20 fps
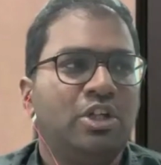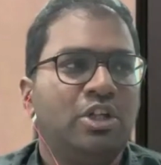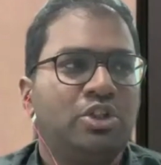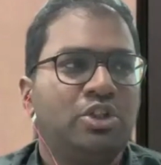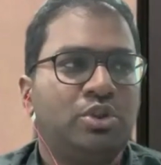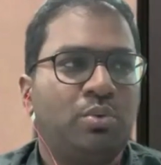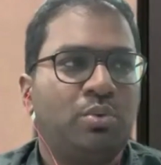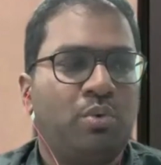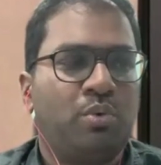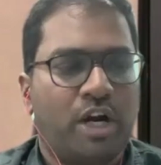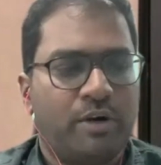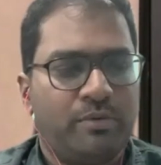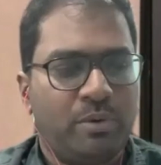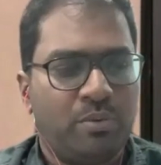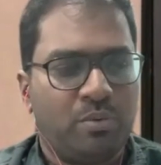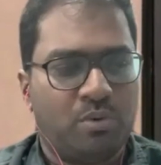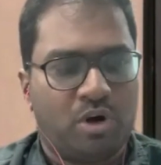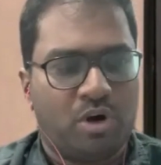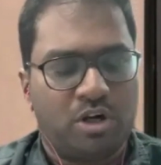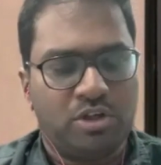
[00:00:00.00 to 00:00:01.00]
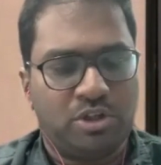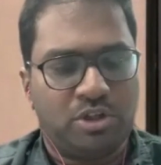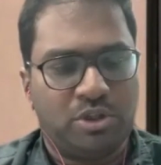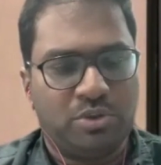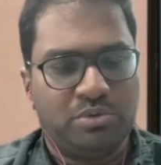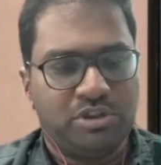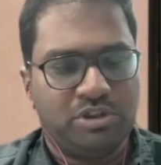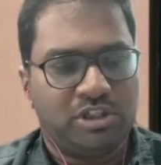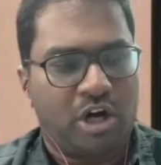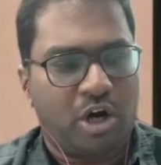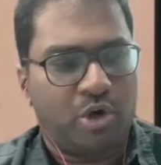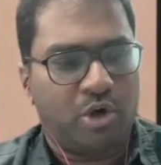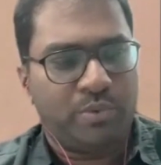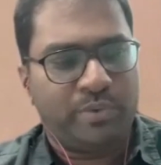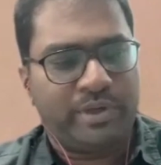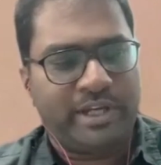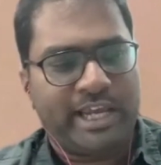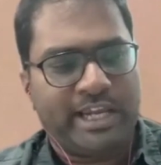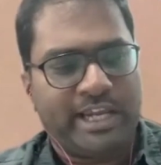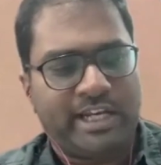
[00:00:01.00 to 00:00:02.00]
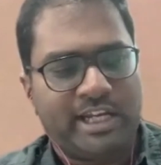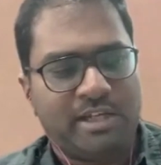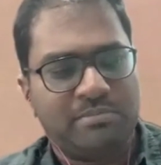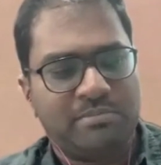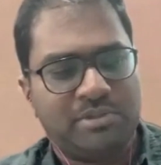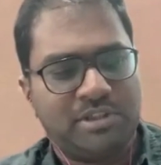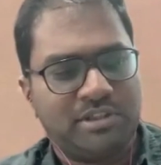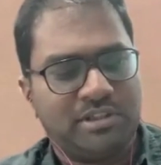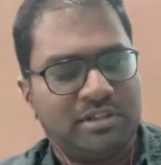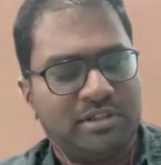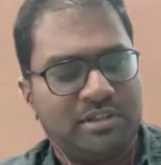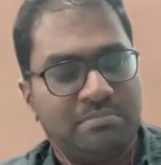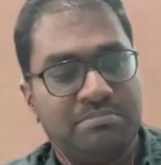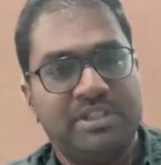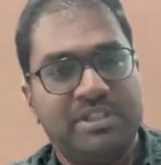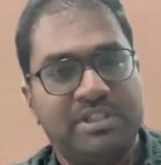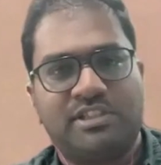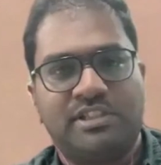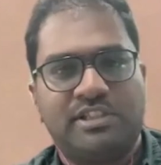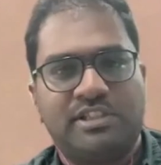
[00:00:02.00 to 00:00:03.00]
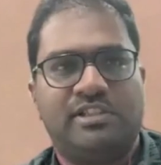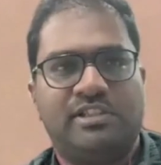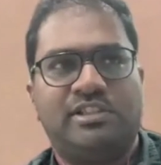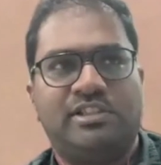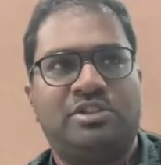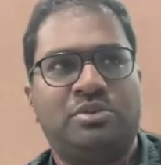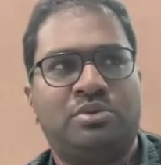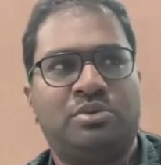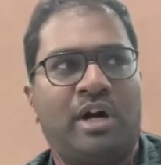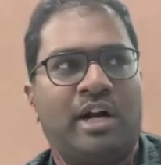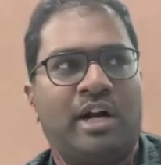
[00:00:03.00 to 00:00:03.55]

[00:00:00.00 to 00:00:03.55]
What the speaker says: So what we want to do is, how do we enable businesses to